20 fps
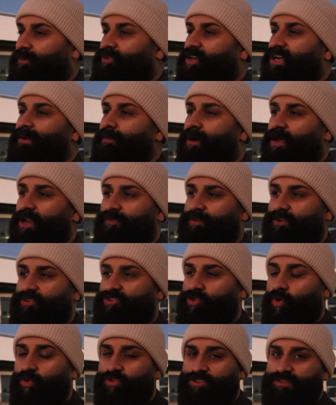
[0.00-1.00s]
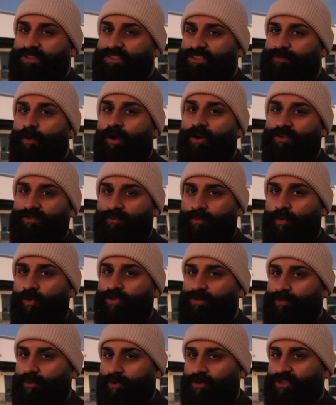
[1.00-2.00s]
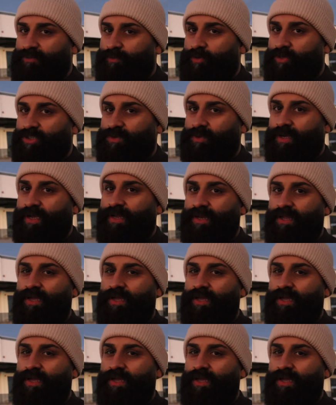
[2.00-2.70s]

I'm talking about if you're sourcing these parts from Porsche Motorsports, right?